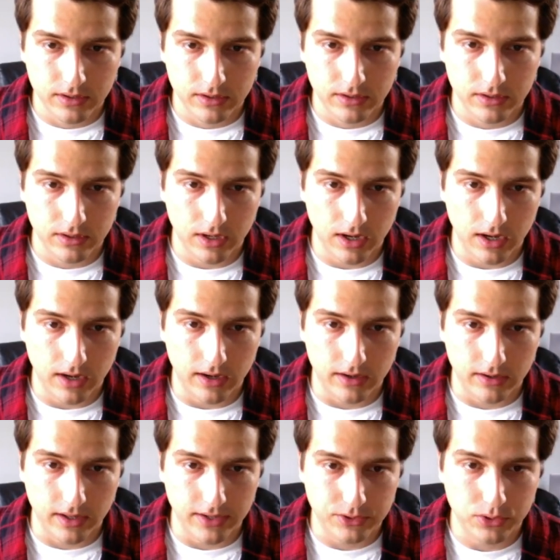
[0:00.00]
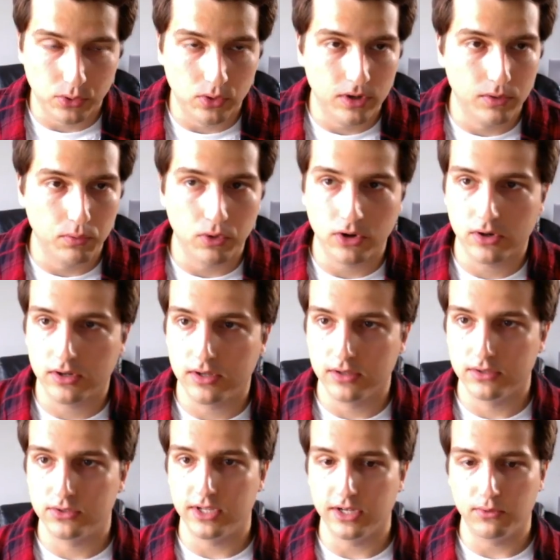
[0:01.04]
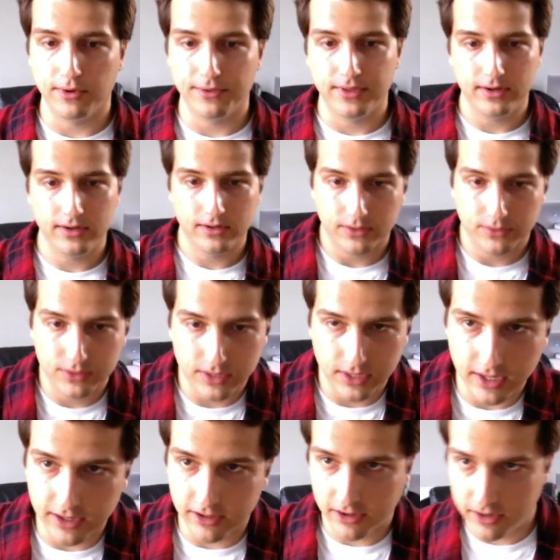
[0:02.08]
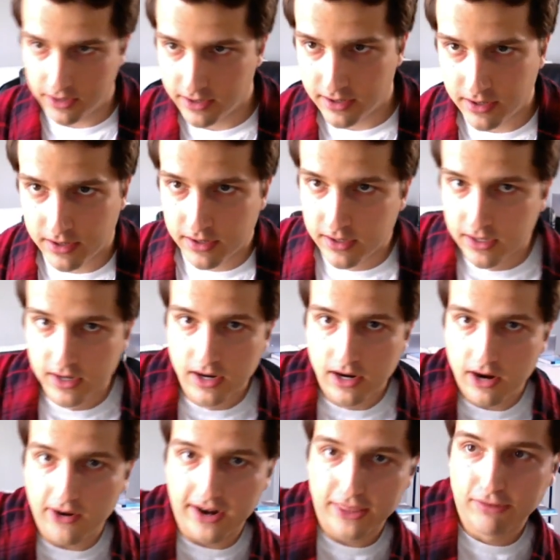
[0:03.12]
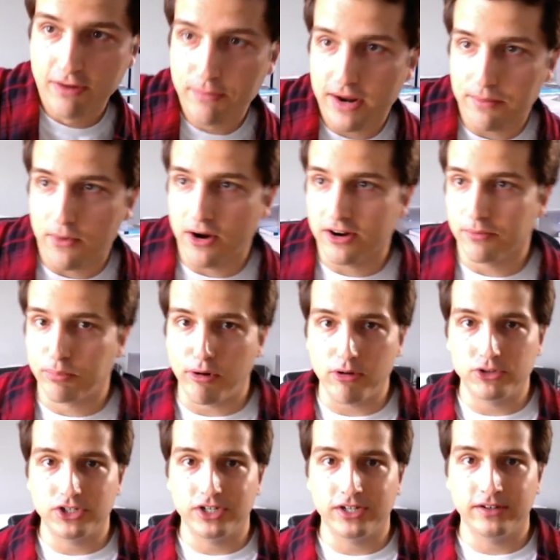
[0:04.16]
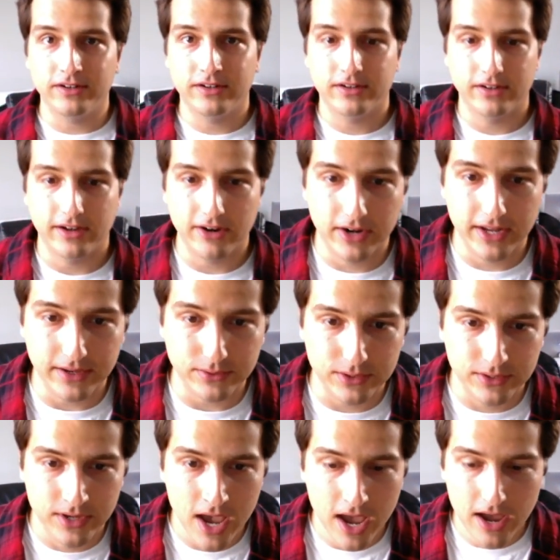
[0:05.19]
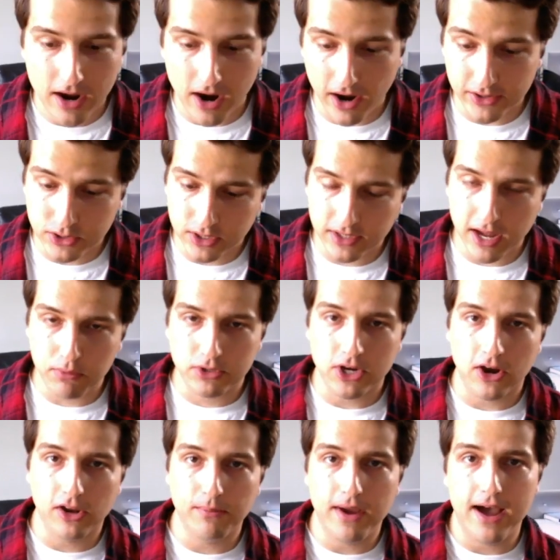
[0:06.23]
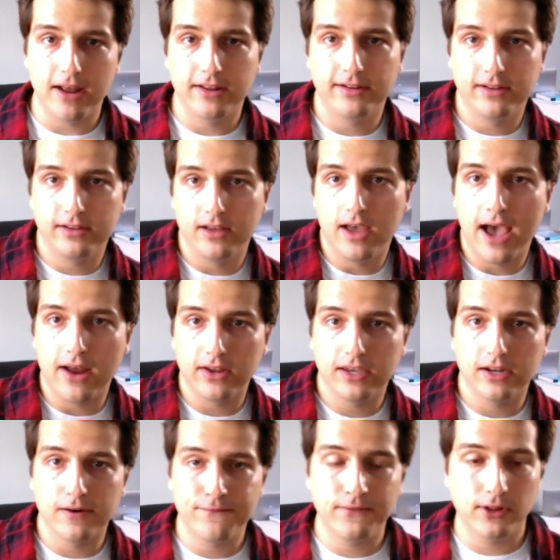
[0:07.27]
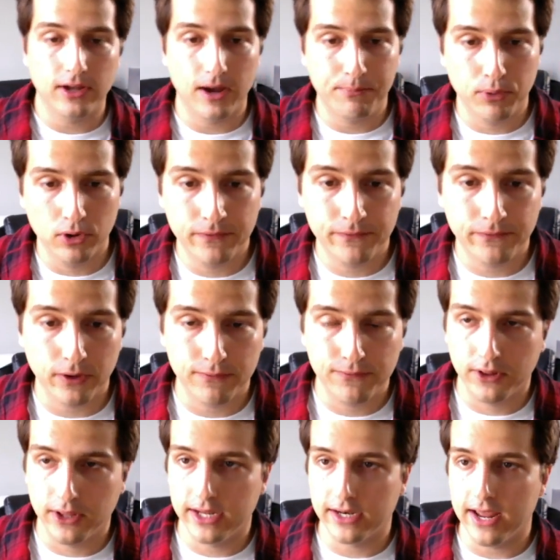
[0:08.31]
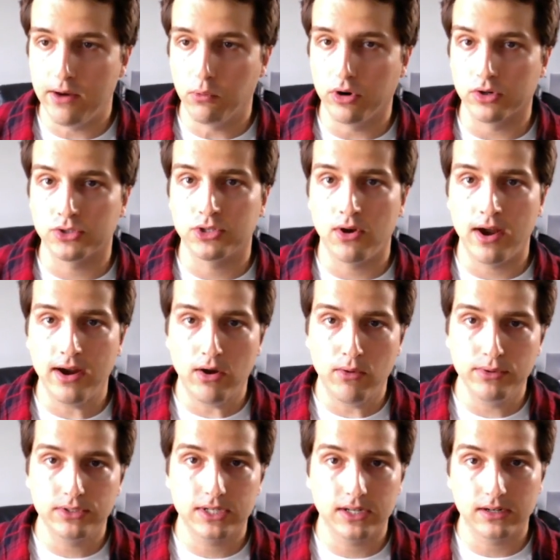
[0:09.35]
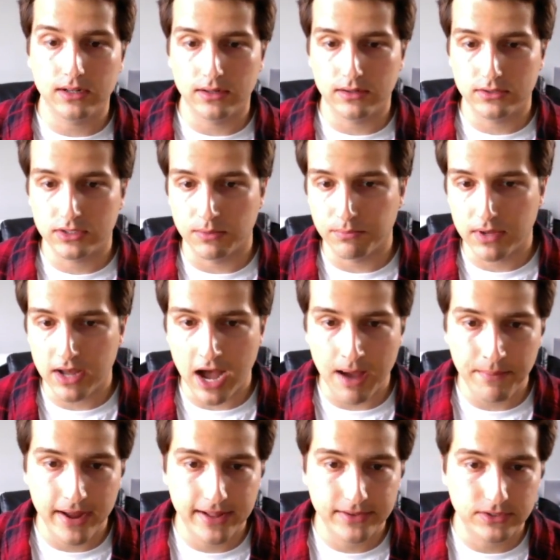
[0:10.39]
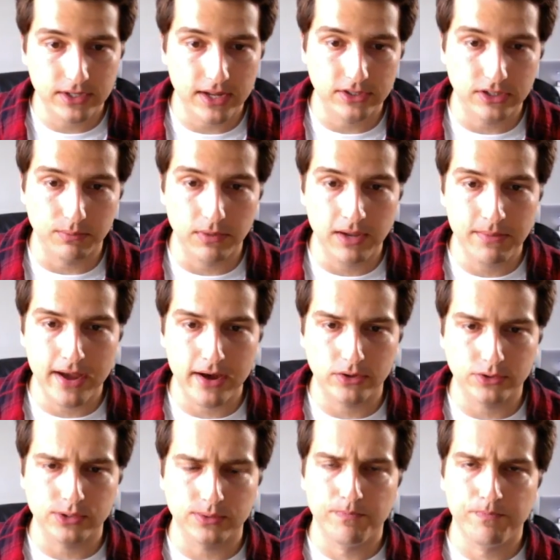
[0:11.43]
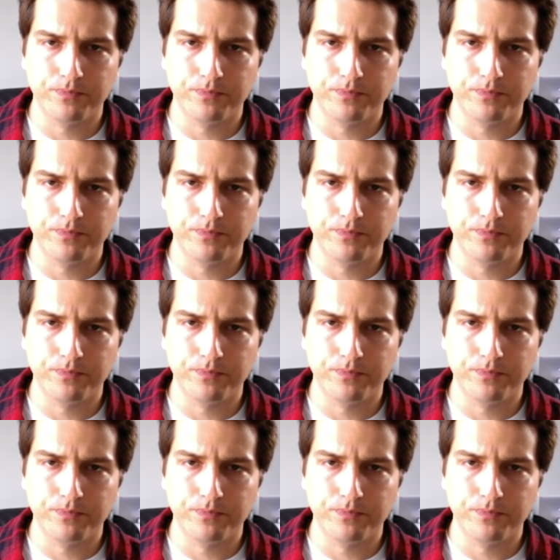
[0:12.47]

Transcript: Uh, that's cool. Good work. Stick with it. Let's see here. All right, three minute mark approaching. Here it is. All right, so today we're talking about how to get affiliate approved for affiliate networks. So I always get uh, some comments and some emails